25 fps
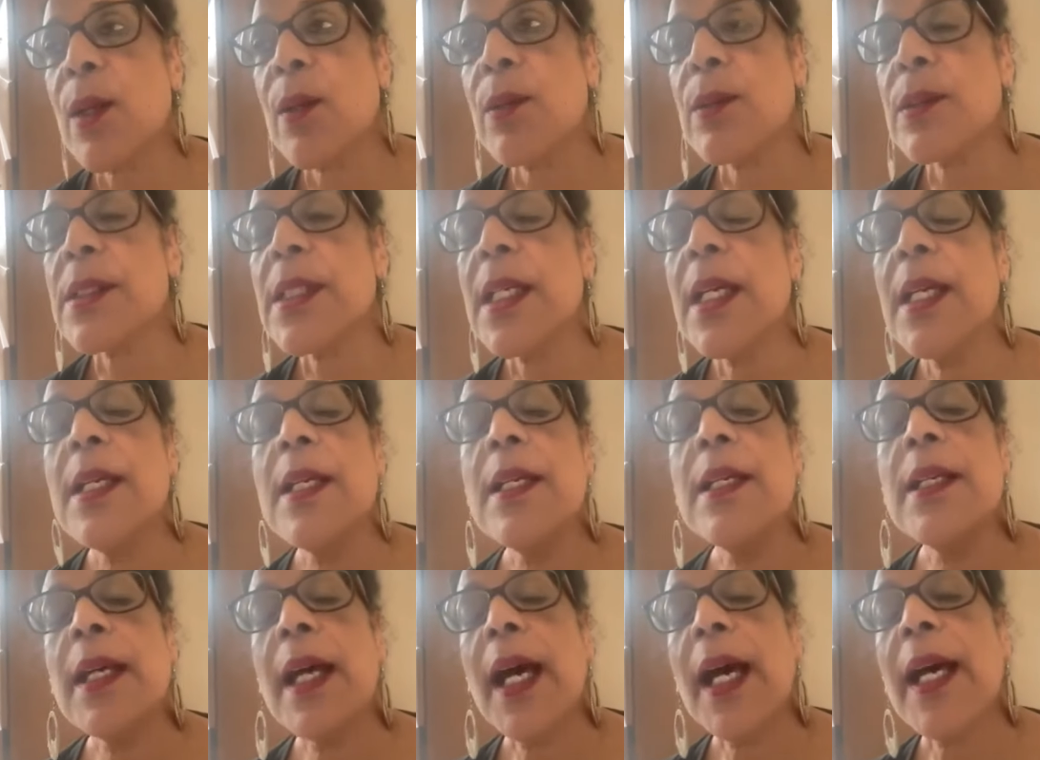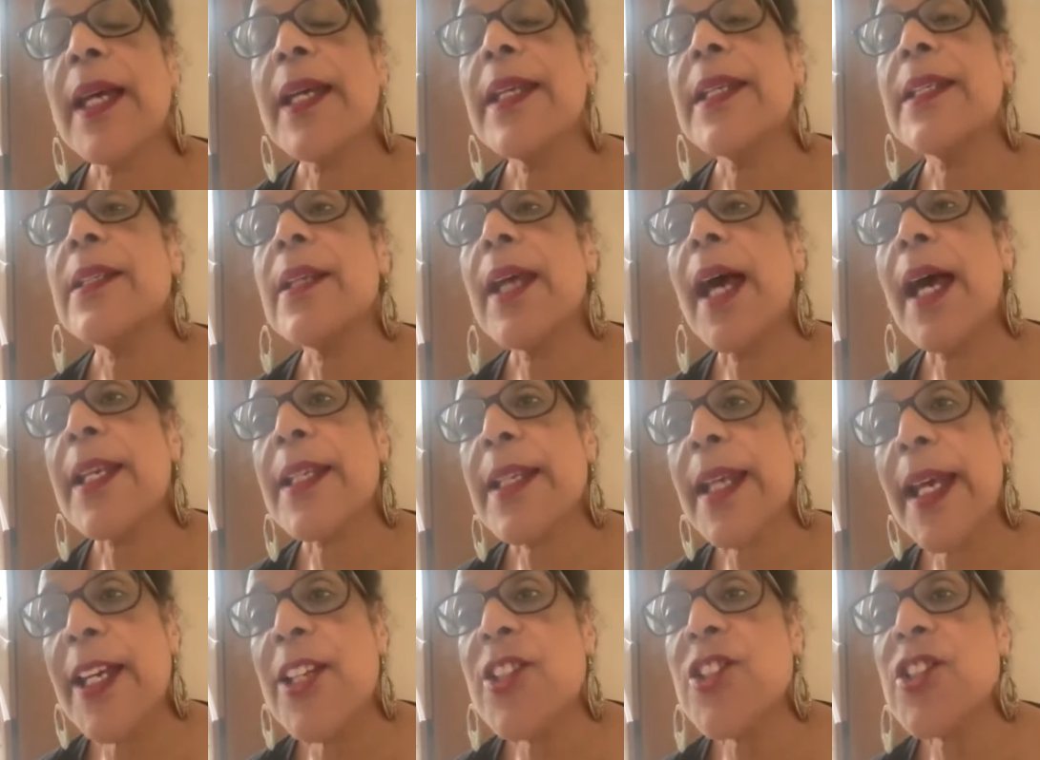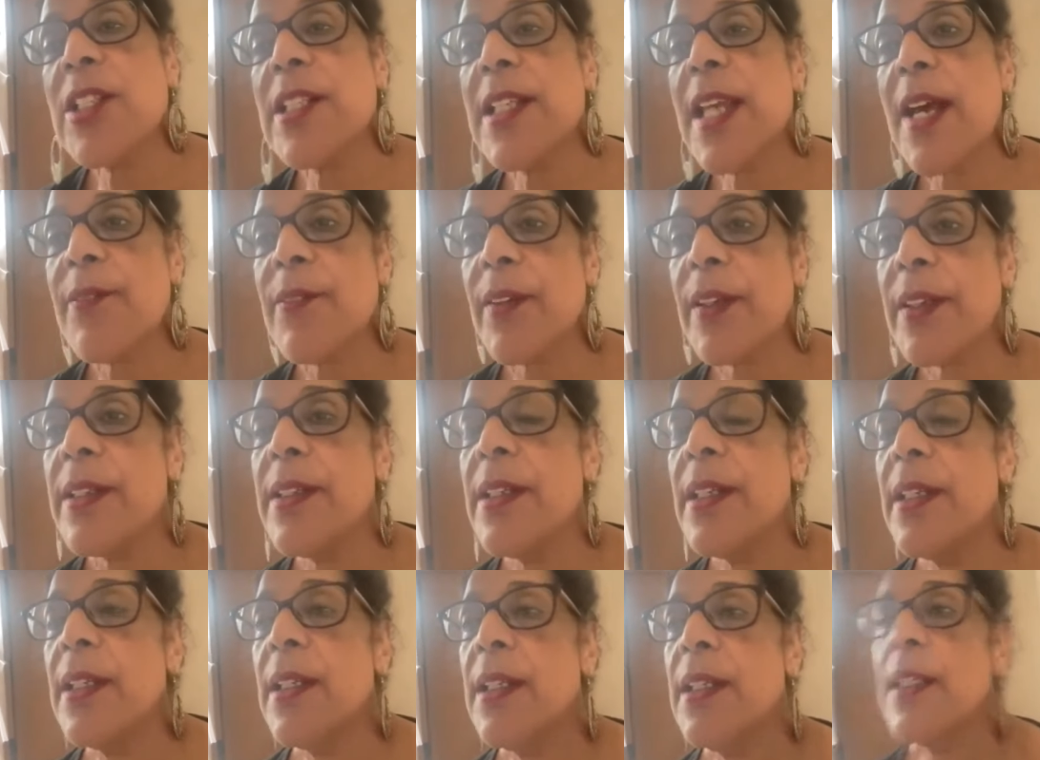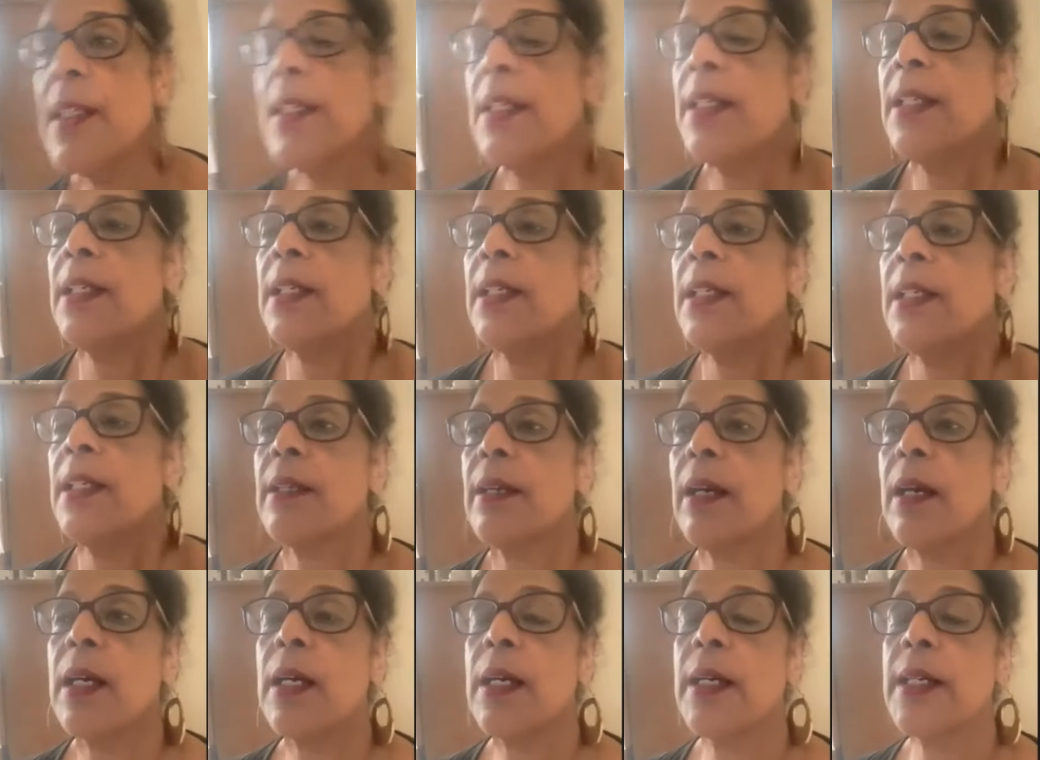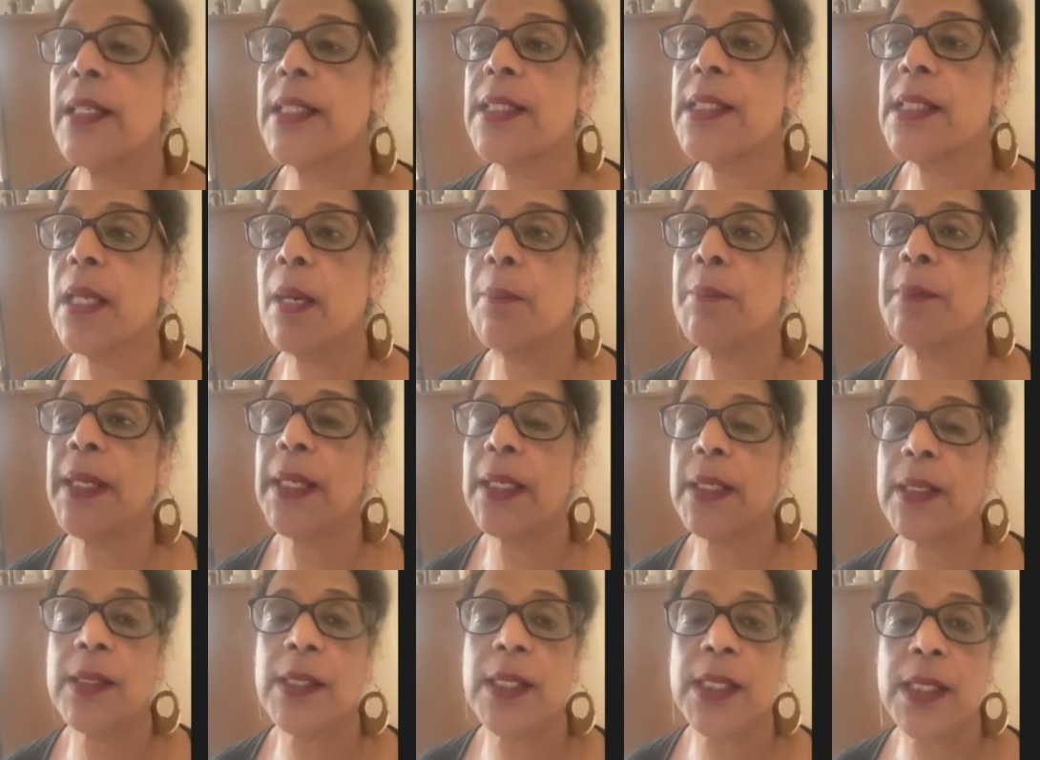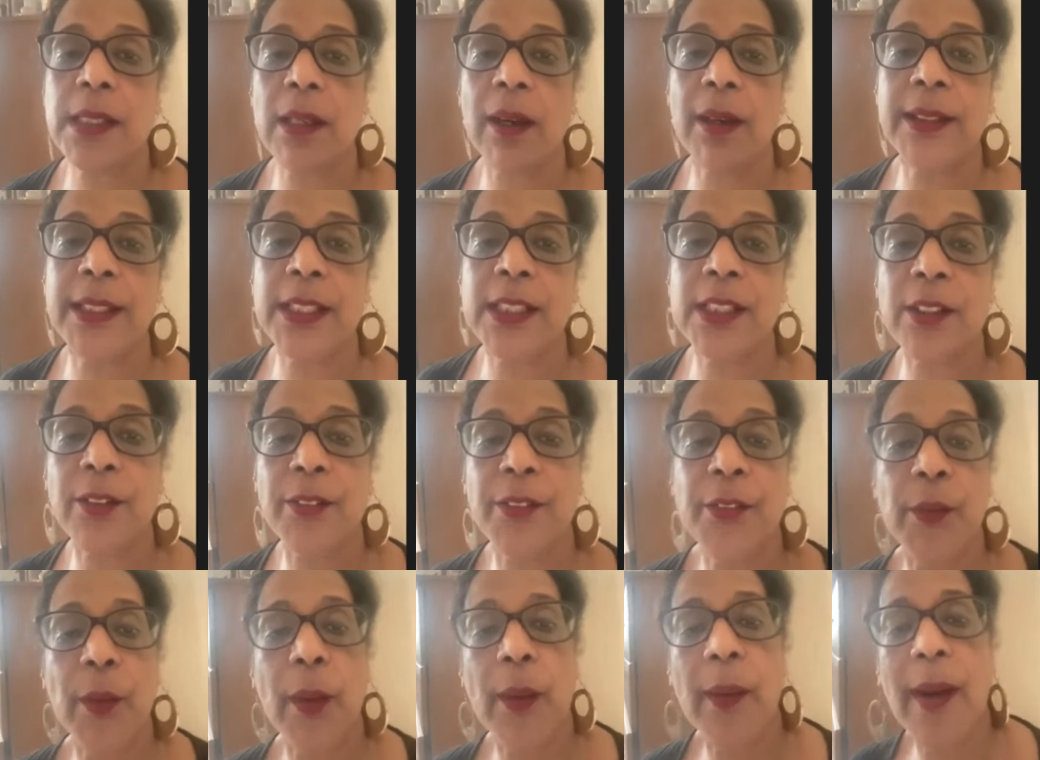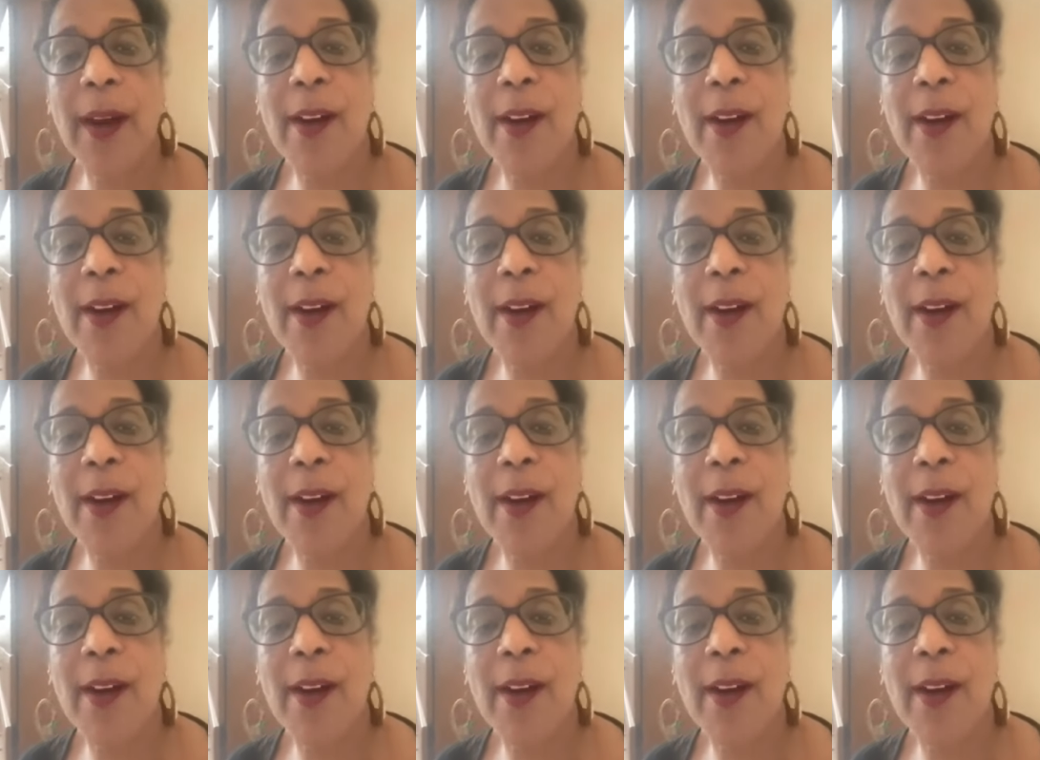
old, at age 11, Idi Amin decided to throw